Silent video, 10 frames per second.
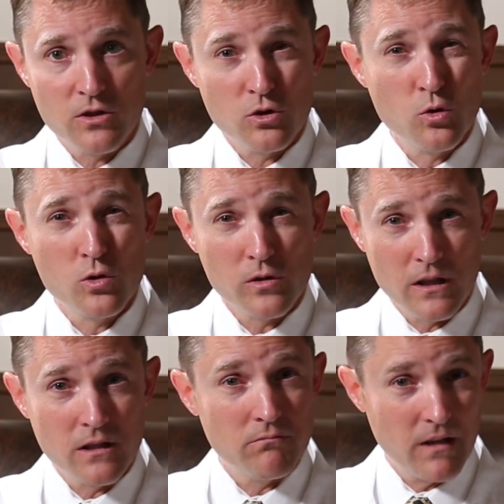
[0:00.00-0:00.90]
is
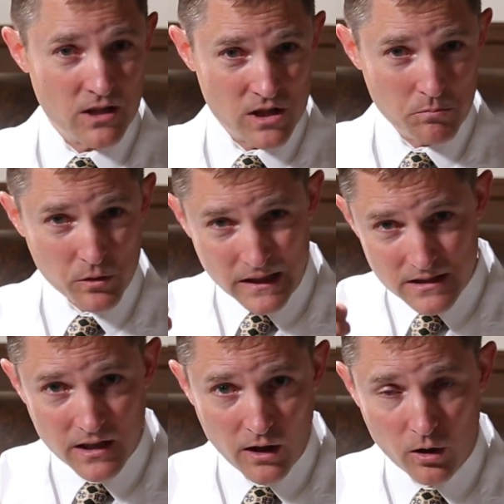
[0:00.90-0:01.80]
usually a
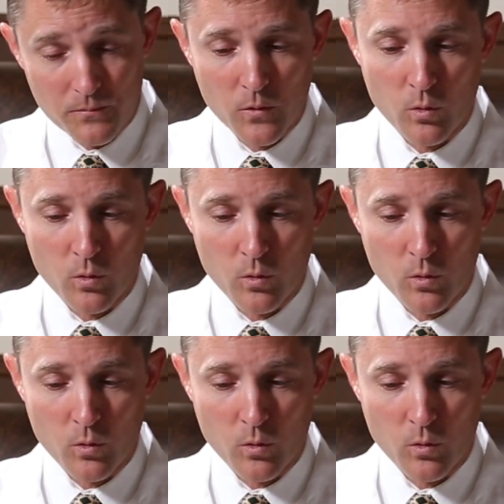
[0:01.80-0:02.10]
split tear,